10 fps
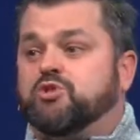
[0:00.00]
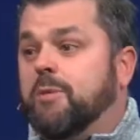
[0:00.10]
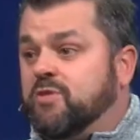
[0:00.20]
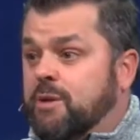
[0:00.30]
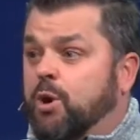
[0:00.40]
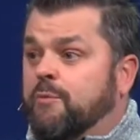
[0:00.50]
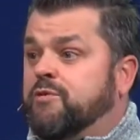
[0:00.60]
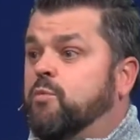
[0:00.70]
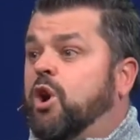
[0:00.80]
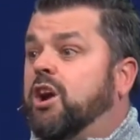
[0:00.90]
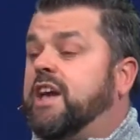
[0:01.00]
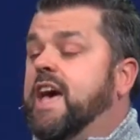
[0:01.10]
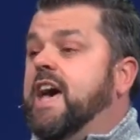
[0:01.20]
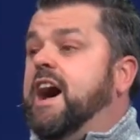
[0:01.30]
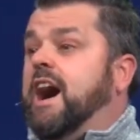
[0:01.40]
So come home from work,
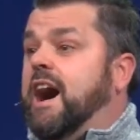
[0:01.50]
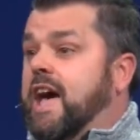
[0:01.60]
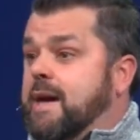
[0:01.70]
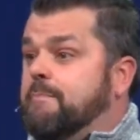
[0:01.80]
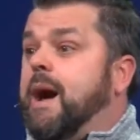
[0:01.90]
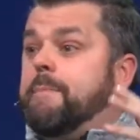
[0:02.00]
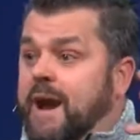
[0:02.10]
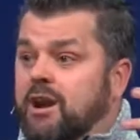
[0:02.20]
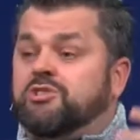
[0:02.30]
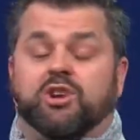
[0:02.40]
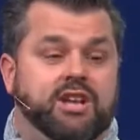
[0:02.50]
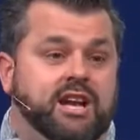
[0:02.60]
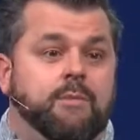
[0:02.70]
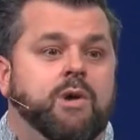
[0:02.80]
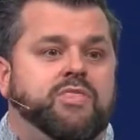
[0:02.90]
uh, and my parents are going to
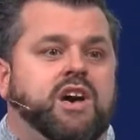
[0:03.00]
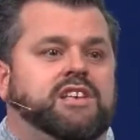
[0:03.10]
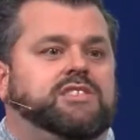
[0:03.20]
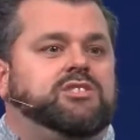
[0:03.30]
come with us.